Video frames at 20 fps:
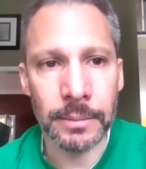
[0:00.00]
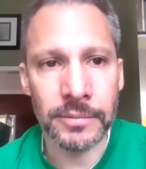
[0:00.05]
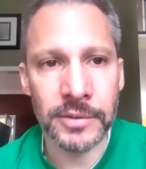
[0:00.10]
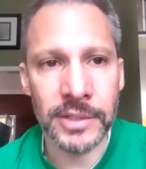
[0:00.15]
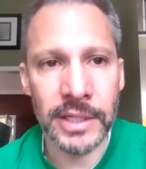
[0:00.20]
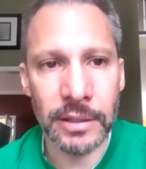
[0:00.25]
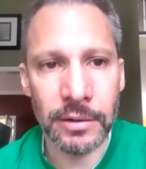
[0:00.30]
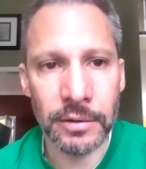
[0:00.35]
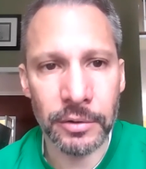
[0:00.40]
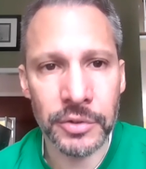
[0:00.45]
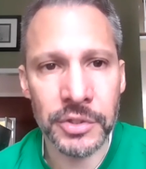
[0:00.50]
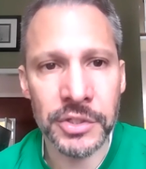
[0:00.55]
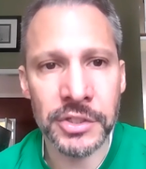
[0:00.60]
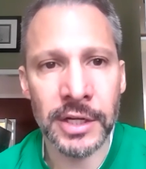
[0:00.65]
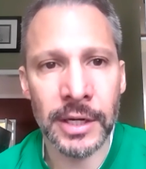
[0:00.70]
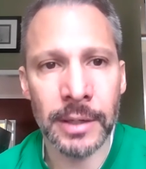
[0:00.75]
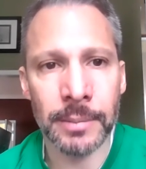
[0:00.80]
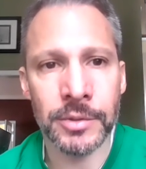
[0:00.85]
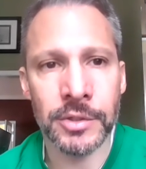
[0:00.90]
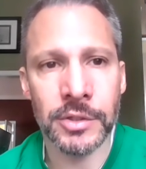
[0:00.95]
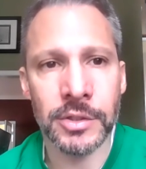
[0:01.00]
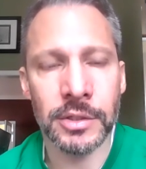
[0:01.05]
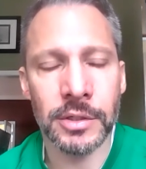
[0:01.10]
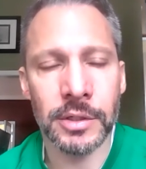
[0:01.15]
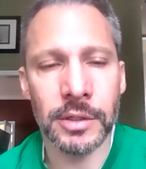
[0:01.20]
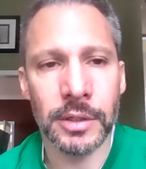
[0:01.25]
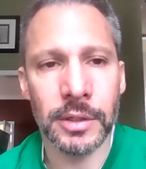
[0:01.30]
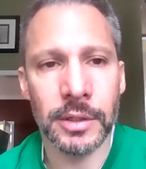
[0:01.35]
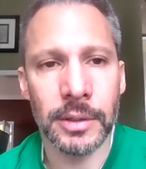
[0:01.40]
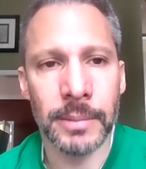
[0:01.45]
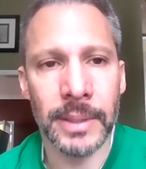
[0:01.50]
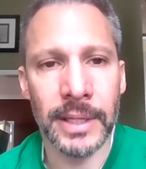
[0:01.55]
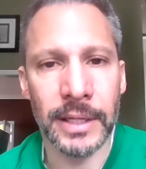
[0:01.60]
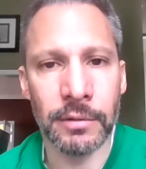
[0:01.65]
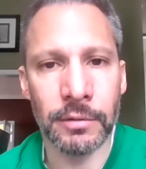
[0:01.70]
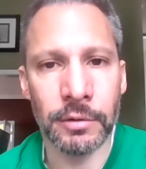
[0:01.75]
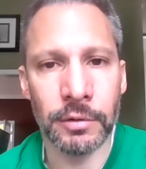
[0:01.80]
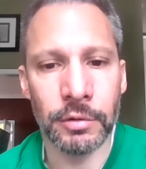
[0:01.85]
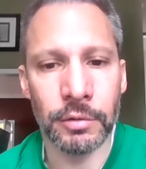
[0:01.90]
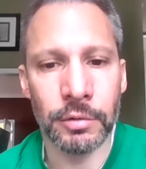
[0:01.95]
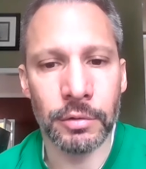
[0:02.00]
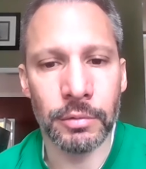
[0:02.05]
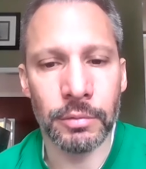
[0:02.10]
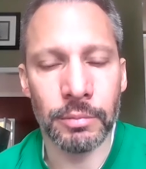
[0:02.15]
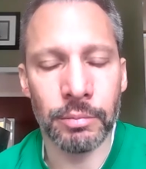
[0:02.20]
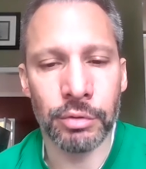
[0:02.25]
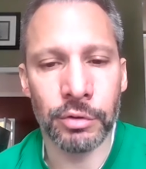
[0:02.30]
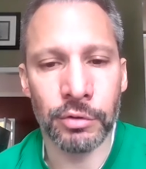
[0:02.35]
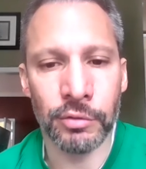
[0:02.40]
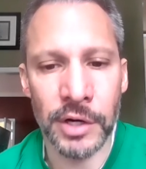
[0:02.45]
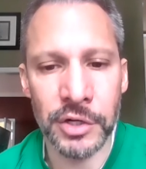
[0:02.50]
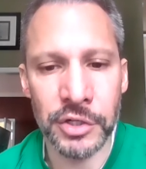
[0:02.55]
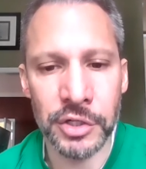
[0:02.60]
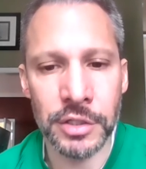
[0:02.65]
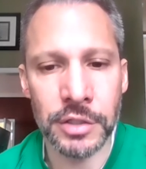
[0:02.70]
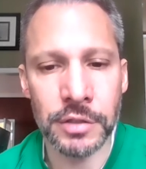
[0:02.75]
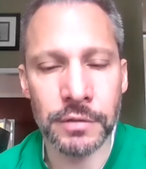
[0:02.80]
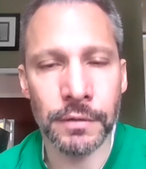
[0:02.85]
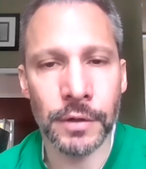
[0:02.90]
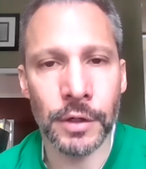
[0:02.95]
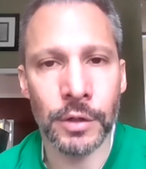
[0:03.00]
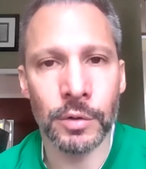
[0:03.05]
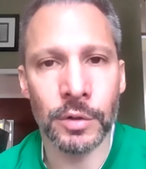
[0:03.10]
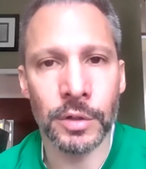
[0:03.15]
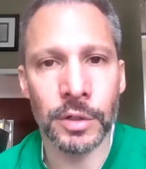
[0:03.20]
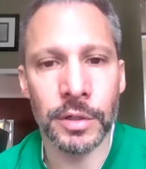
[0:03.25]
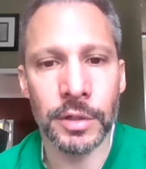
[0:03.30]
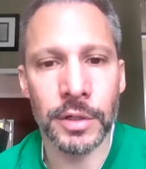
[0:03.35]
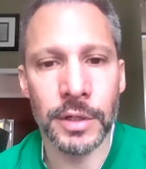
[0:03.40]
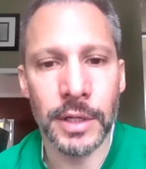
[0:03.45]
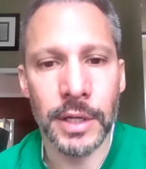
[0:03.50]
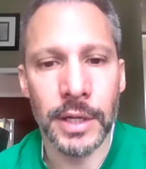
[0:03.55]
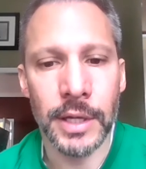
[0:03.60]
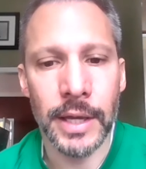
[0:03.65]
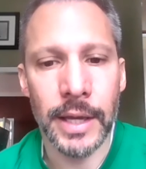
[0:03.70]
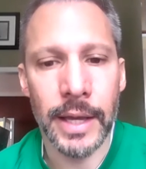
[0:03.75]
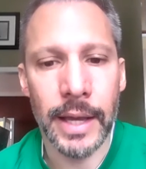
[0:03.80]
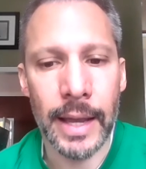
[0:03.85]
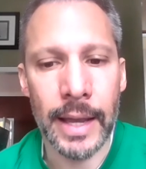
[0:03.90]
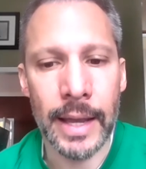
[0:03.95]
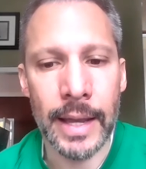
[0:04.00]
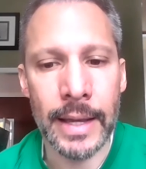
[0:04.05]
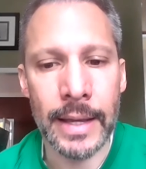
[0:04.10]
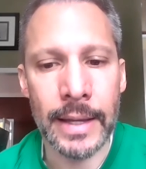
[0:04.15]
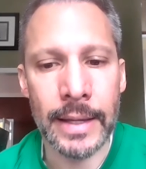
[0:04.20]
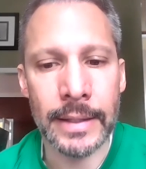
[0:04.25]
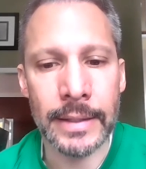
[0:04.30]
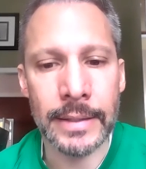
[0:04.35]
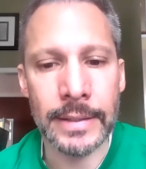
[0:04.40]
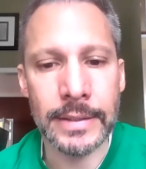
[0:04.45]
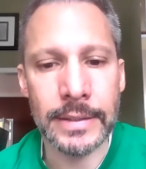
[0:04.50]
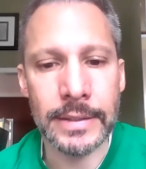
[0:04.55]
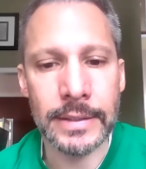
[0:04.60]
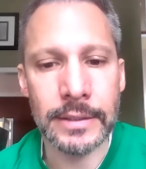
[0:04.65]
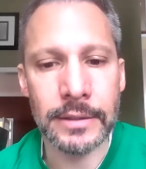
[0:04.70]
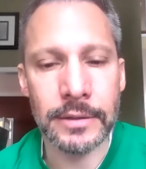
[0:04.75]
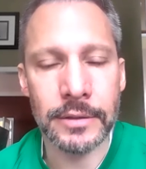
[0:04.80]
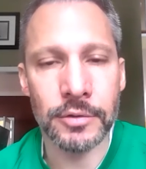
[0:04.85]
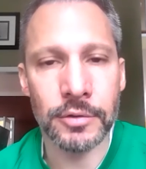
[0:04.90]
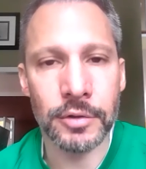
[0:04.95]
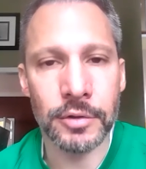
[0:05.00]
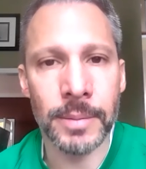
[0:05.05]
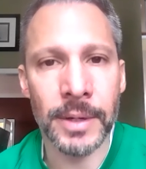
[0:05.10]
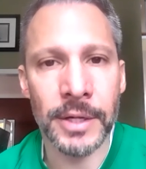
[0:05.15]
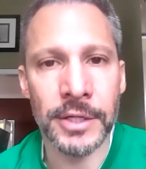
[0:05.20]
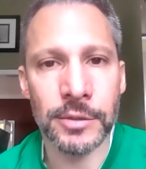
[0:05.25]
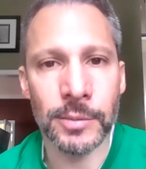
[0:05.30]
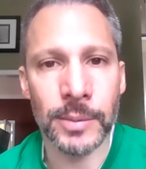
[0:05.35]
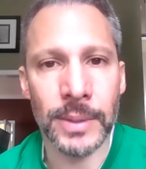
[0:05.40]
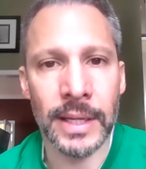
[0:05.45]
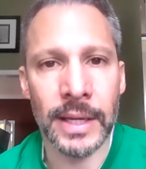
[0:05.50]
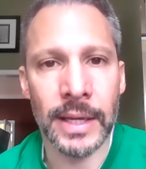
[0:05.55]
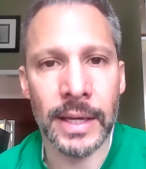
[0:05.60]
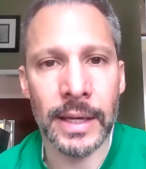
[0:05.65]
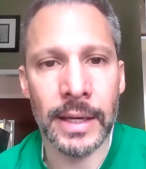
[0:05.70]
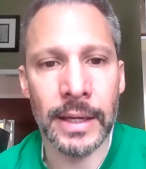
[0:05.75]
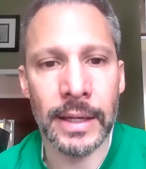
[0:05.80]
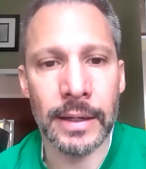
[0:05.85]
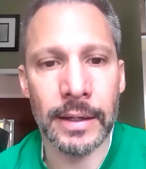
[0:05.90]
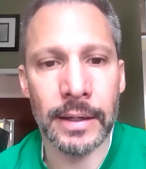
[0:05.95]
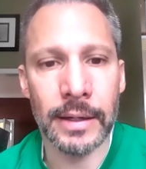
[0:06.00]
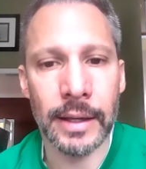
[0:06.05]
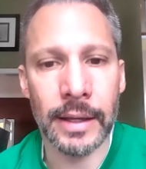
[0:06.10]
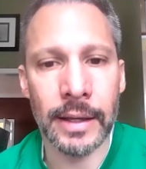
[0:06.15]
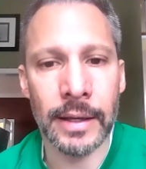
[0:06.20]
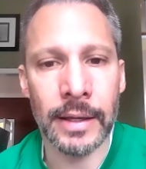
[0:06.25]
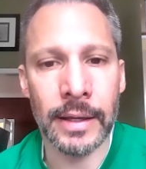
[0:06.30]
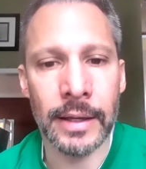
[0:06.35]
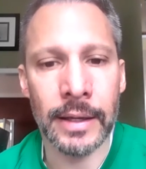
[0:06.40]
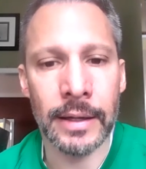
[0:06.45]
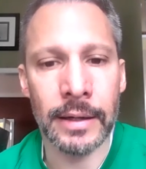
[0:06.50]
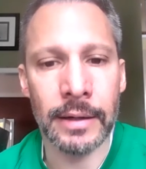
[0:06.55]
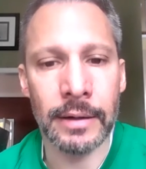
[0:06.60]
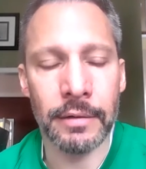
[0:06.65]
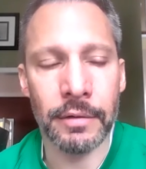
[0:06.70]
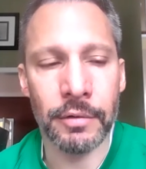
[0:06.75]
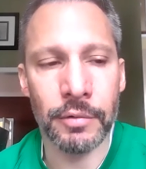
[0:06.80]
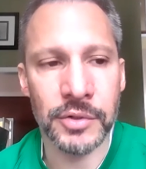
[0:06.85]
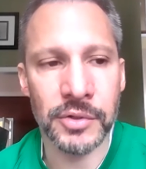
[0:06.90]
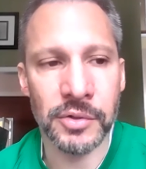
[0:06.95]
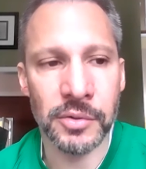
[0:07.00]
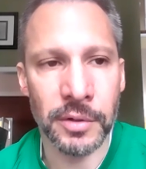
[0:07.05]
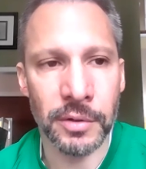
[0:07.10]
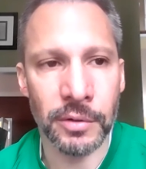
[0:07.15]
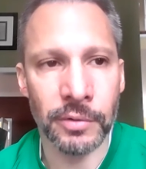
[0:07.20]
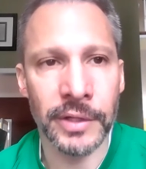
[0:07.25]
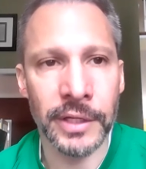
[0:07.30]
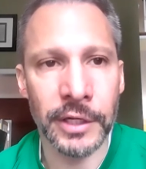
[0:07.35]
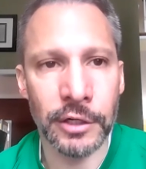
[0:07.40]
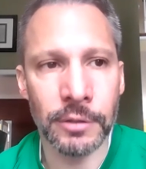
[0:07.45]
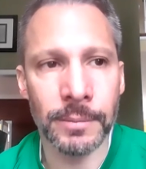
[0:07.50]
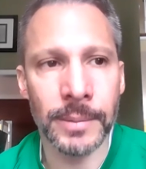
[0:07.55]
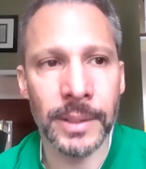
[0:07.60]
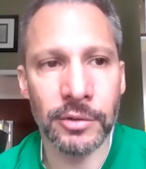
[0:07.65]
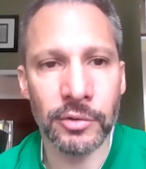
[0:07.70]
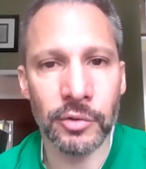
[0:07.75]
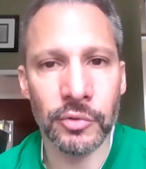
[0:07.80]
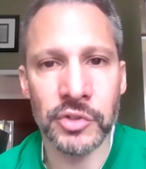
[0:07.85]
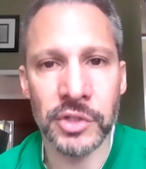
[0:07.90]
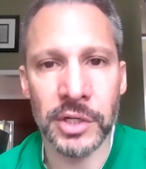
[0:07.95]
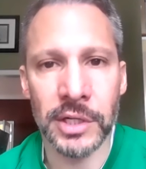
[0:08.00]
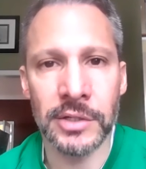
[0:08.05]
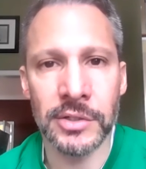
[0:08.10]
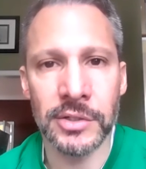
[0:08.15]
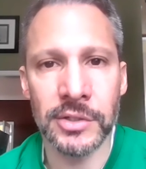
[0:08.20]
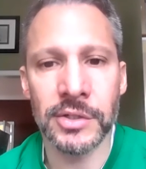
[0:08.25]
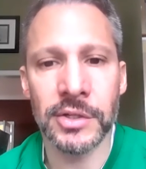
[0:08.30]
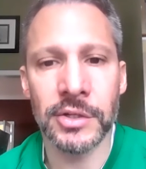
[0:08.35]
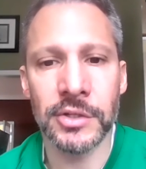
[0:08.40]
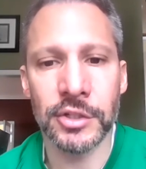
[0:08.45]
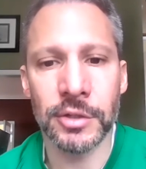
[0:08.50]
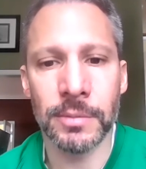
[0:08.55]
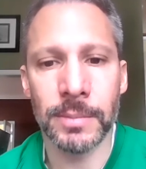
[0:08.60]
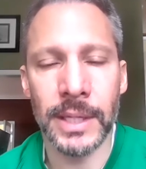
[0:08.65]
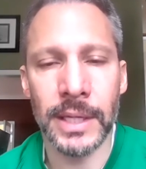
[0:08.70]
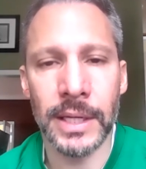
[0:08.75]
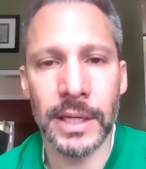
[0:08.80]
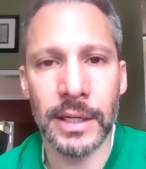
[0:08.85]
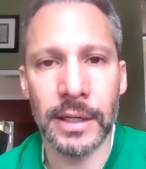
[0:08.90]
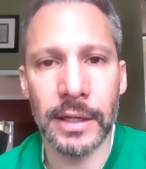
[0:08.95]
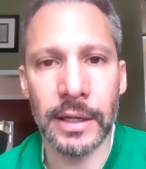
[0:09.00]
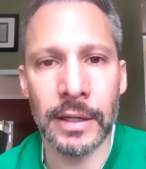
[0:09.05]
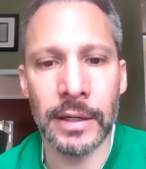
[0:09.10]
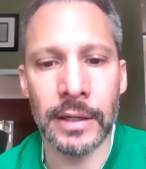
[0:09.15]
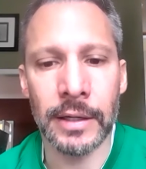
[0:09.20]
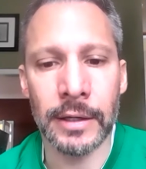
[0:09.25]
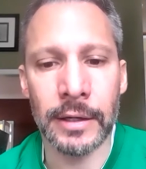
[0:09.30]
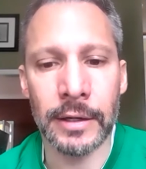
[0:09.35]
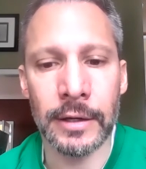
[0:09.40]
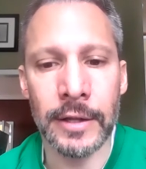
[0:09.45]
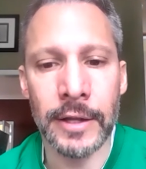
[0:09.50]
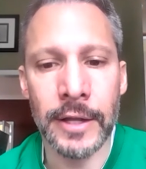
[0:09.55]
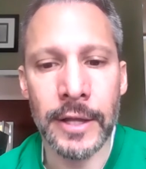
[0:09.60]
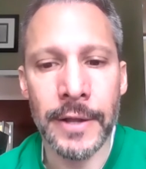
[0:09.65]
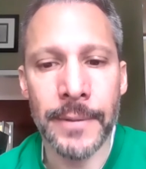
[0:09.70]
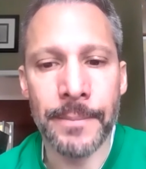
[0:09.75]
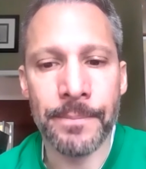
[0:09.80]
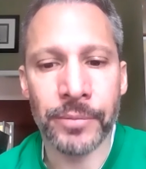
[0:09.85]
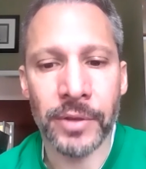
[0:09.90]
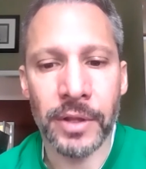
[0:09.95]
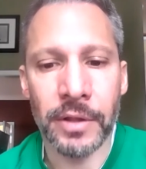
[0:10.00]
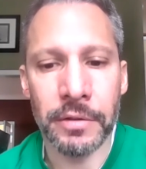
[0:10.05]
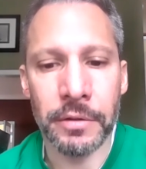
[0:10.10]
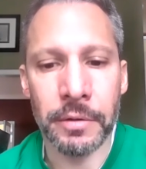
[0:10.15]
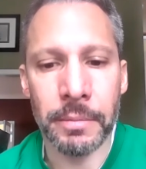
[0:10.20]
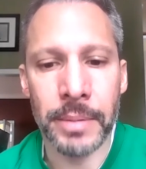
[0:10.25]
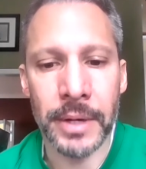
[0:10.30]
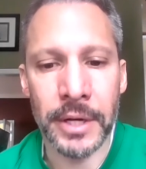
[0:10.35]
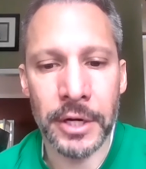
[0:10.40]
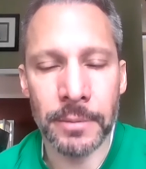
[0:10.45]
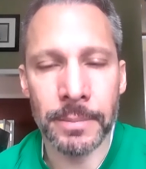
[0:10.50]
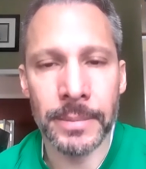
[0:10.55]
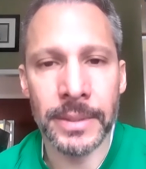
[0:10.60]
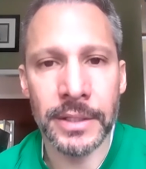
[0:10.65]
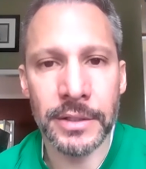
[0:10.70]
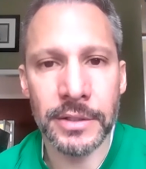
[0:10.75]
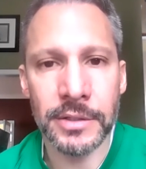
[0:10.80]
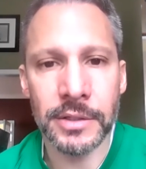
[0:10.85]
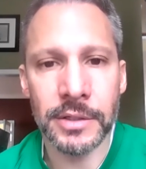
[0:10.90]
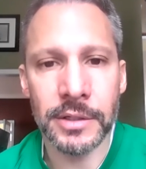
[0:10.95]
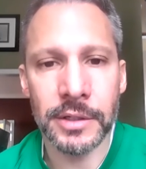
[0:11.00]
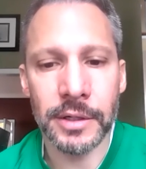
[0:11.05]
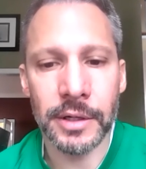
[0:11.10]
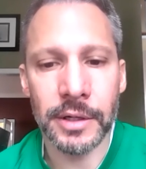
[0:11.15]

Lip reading: take little steps, make progressions forward, and do the best we can. And those little incremental changes that you make and the betterment